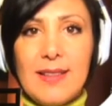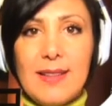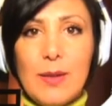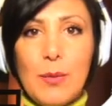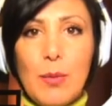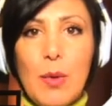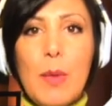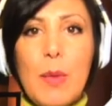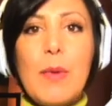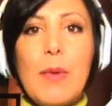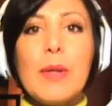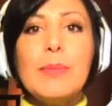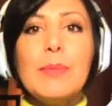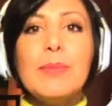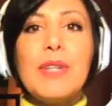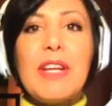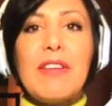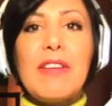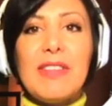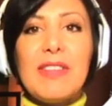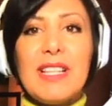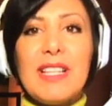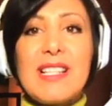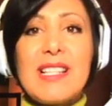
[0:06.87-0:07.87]
We will
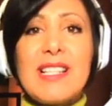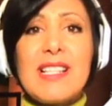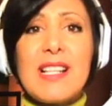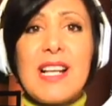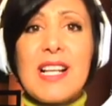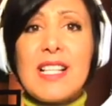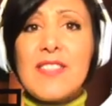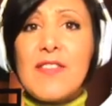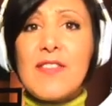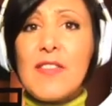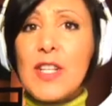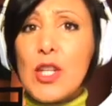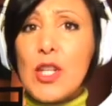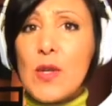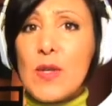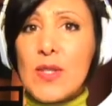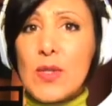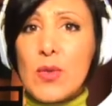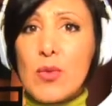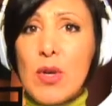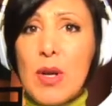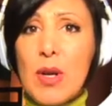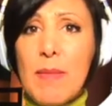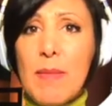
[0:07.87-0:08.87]
briefly discuss video
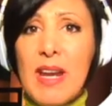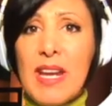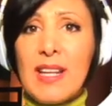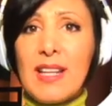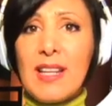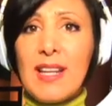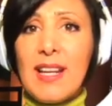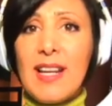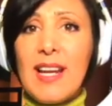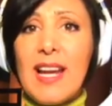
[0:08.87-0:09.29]
streaming